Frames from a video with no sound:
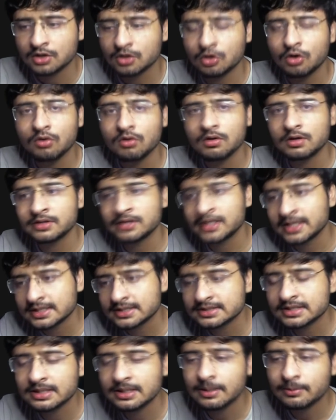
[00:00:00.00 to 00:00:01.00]
Now the
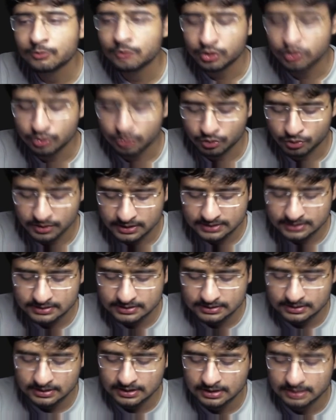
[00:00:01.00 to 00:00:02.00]
next thing I'm going to do
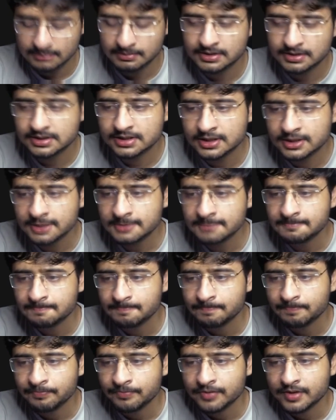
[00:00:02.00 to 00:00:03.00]
is basically
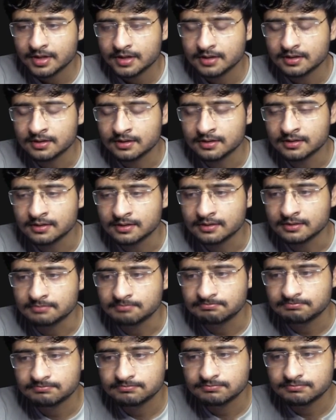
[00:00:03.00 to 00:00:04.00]
uh,
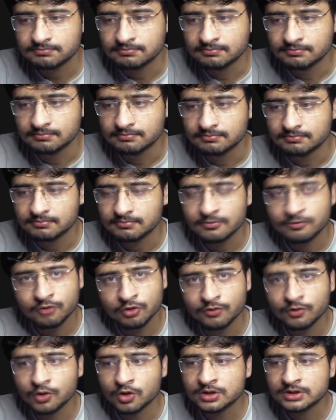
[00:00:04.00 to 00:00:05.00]

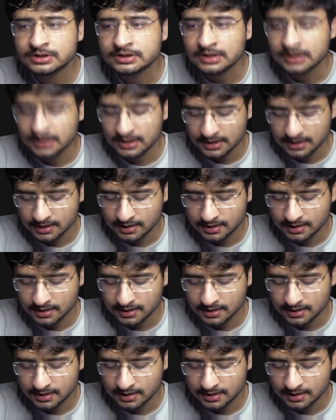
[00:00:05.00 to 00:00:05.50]
full focus.